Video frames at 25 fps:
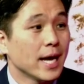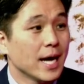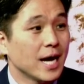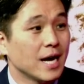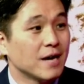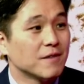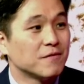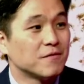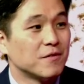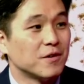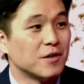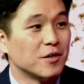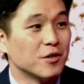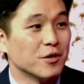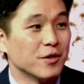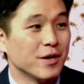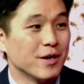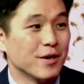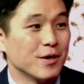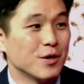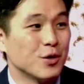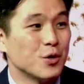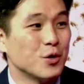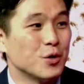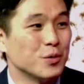Half
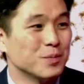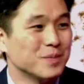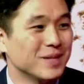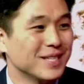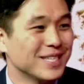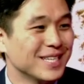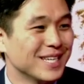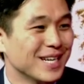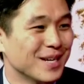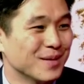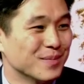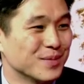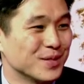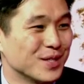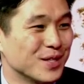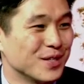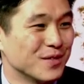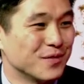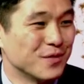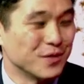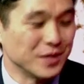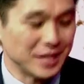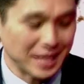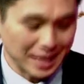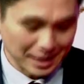away home, I'm sorry
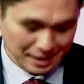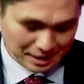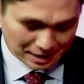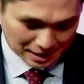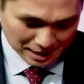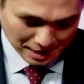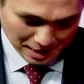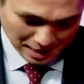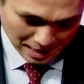for that.